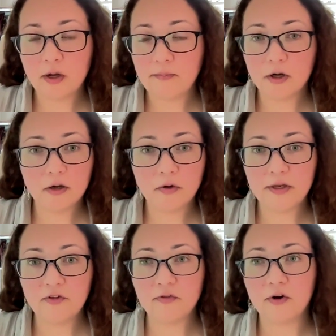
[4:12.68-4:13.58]
I'm not
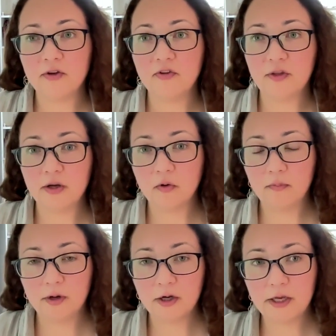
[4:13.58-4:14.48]
going to fall into the
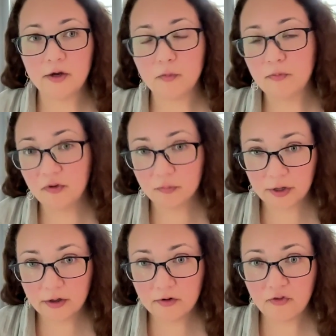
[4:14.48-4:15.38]
whole mocking hopes and
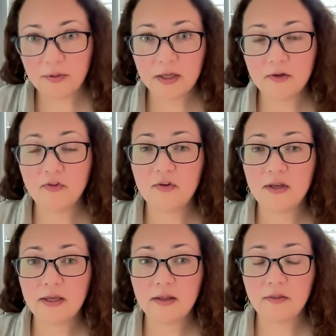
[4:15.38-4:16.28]
prayers because
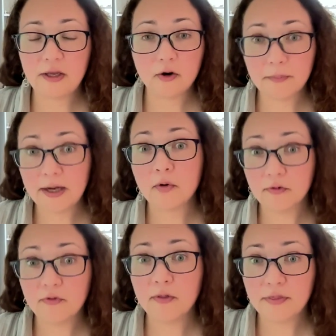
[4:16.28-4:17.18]
they are
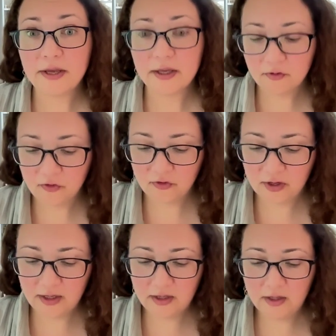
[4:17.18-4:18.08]
powerful things.
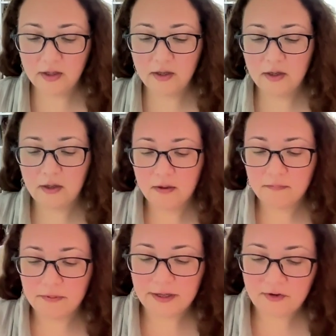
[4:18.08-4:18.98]

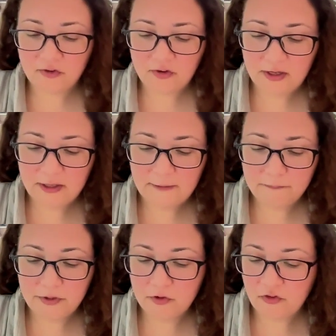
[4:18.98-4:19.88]
But
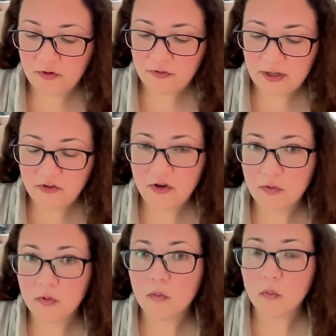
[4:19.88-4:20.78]
does it affect
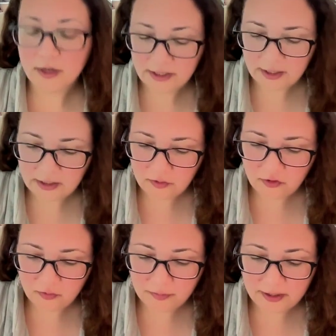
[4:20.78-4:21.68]
you? What can you
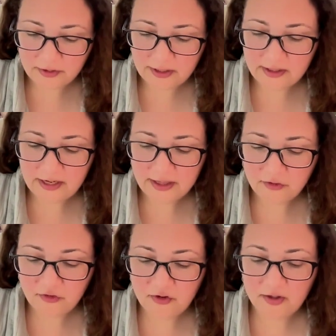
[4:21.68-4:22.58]
do about it?
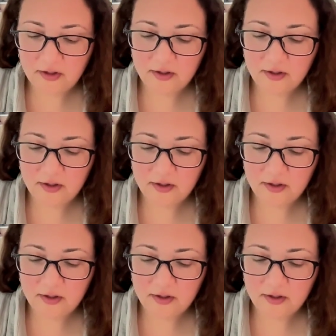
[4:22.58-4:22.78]
Next,